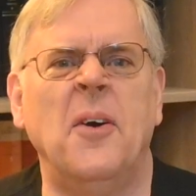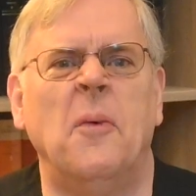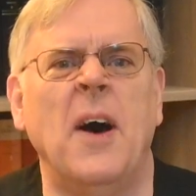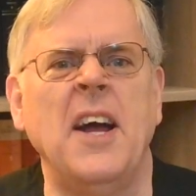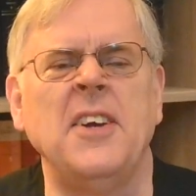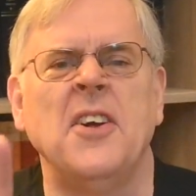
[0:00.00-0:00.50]

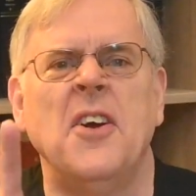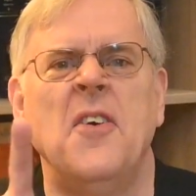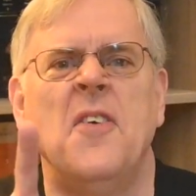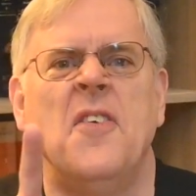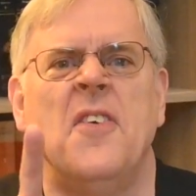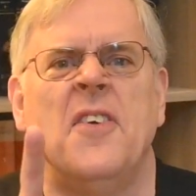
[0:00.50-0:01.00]
Wait,
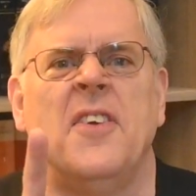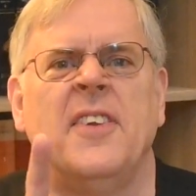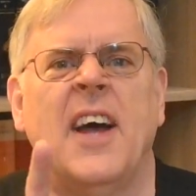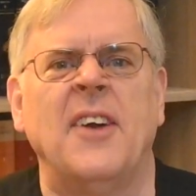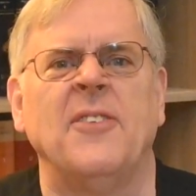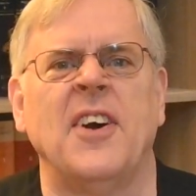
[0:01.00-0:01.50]

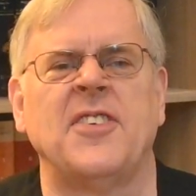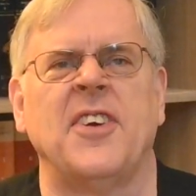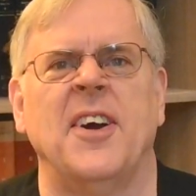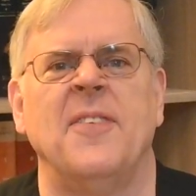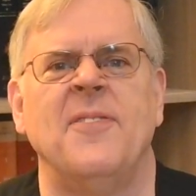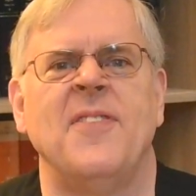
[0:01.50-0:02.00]
not
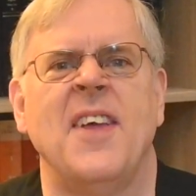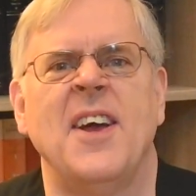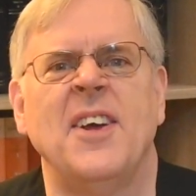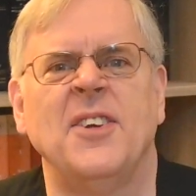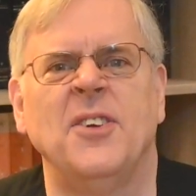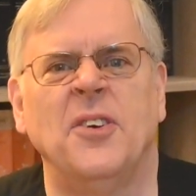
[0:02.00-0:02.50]
Russia,
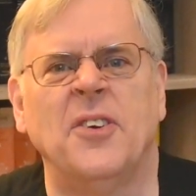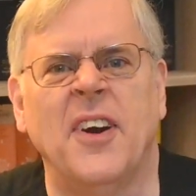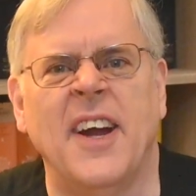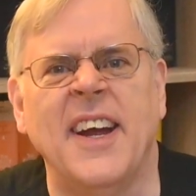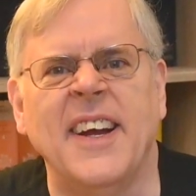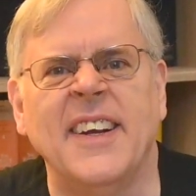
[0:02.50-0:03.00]

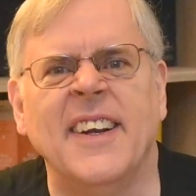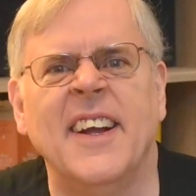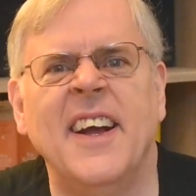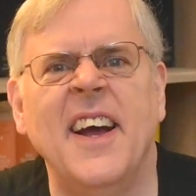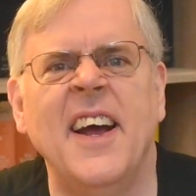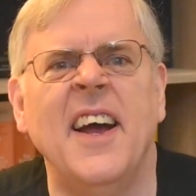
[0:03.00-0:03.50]
Ukraine.
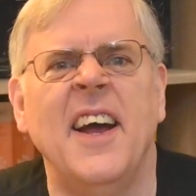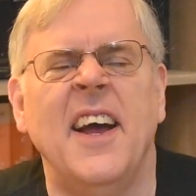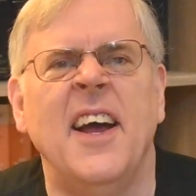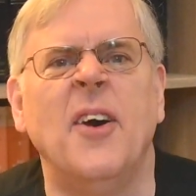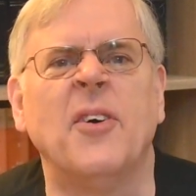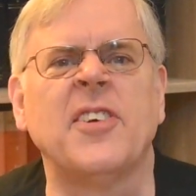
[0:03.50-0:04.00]

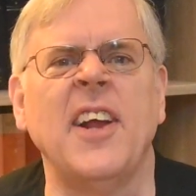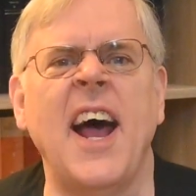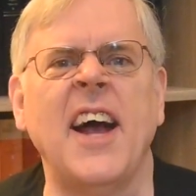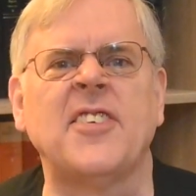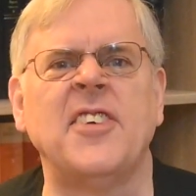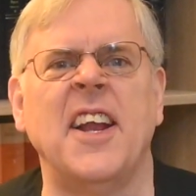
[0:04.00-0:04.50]
It was an
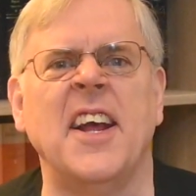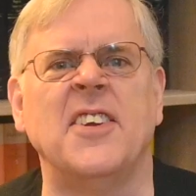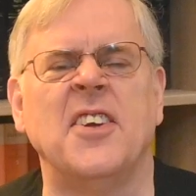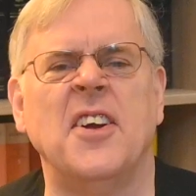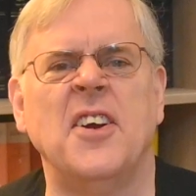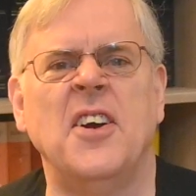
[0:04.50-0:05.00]
accident,
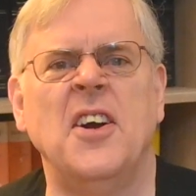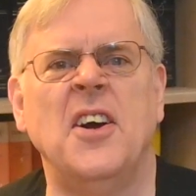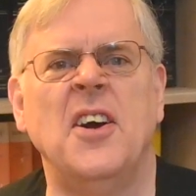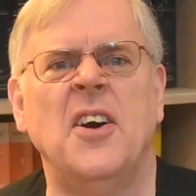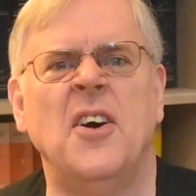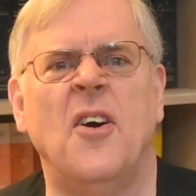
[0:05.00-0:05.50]

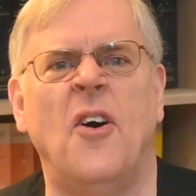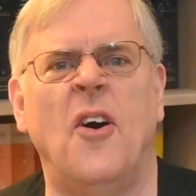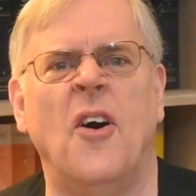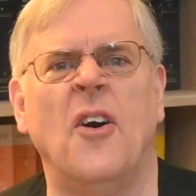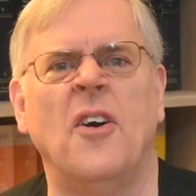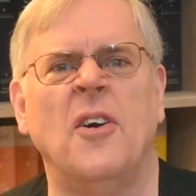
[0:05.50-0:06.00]

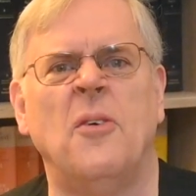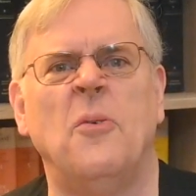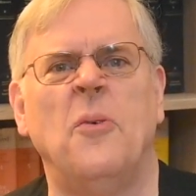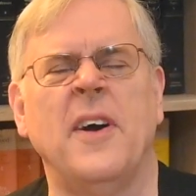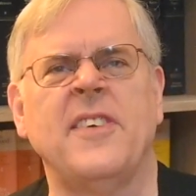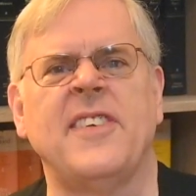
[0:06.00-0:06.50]
or
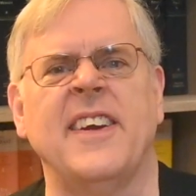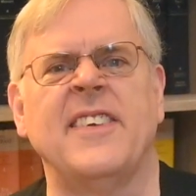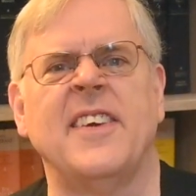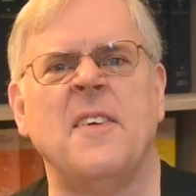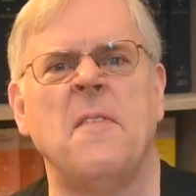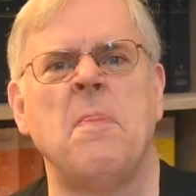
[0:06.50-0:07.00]
was it?
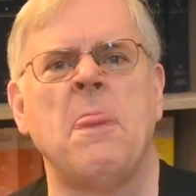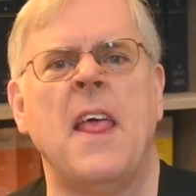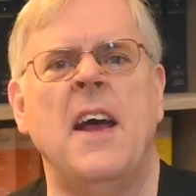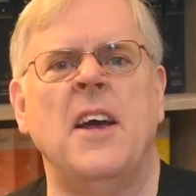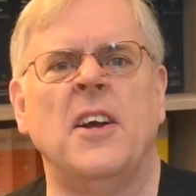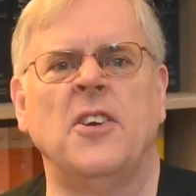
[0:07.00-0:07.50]

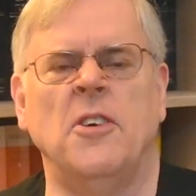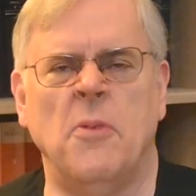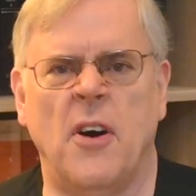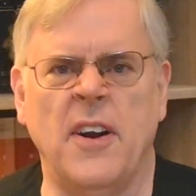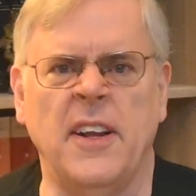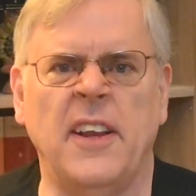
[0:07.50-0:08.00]
Good
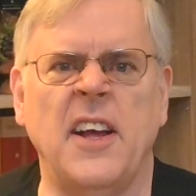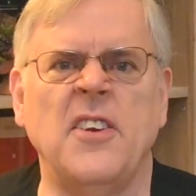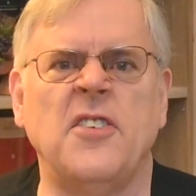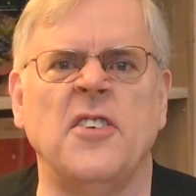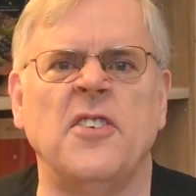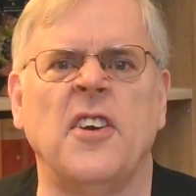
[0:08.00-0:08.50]
morning,
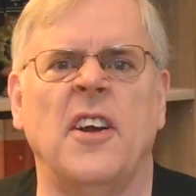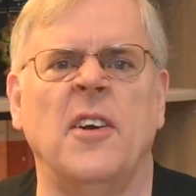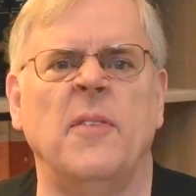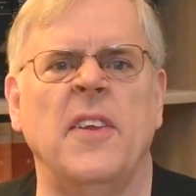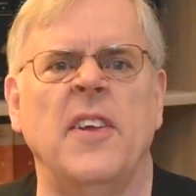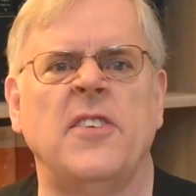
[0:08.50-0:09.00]
ladies and
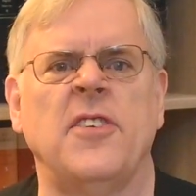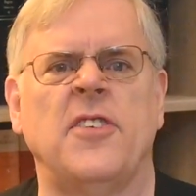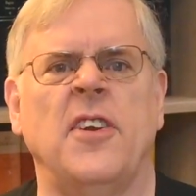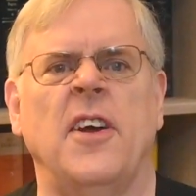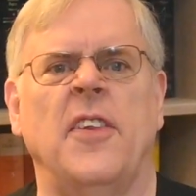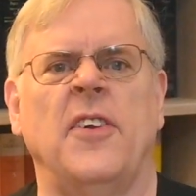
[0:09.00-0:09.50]
gentlemen. This is
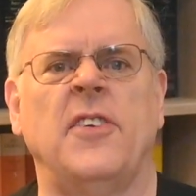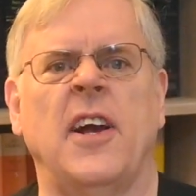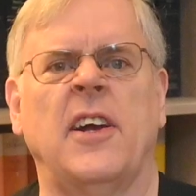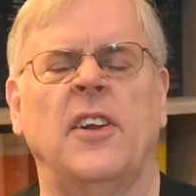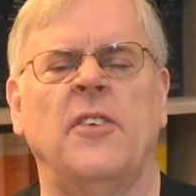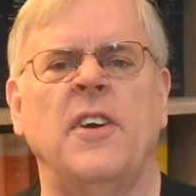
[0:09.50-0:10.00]
another
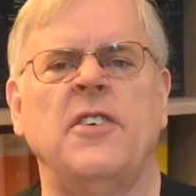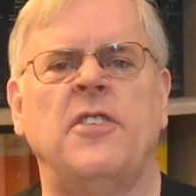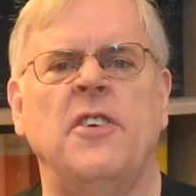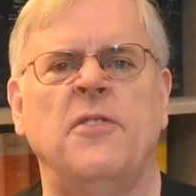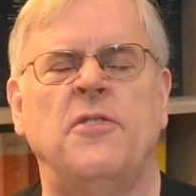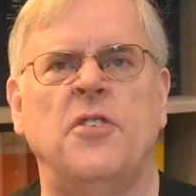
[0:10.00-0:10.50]

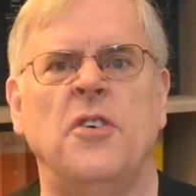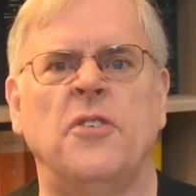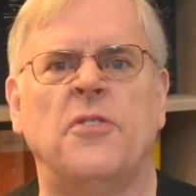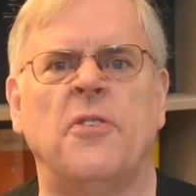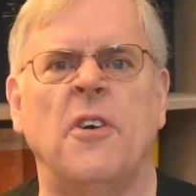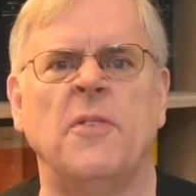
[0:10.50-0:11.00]
Declaration of
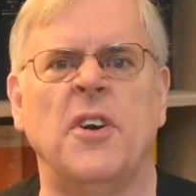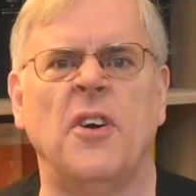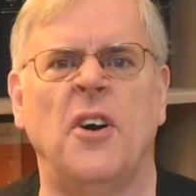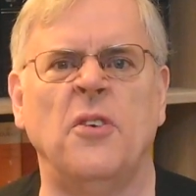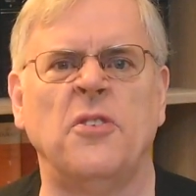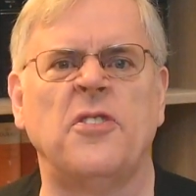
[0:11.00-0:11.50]
Truth from your
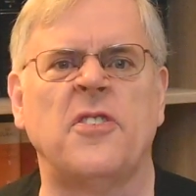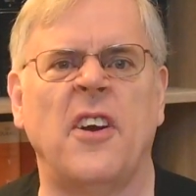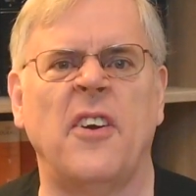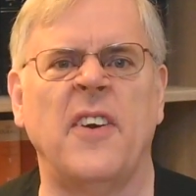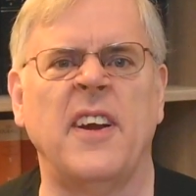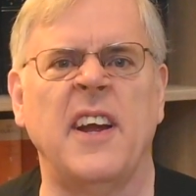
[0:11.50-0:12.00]
host,
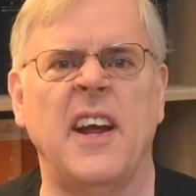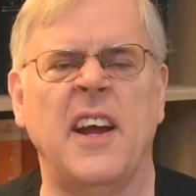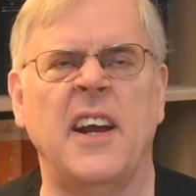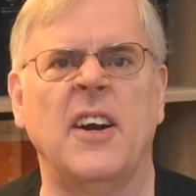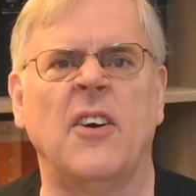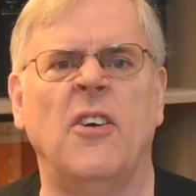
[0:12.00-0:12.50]
Terry
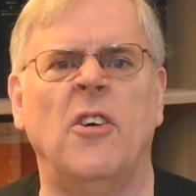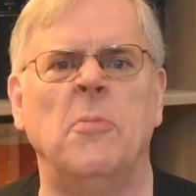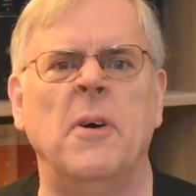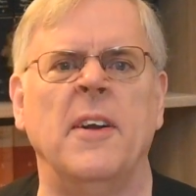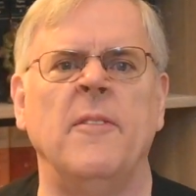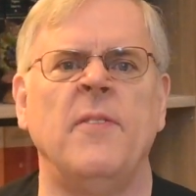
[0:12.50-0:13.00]
A.
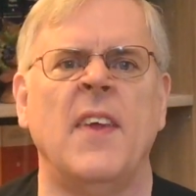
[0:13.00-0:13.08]
Hurlbut.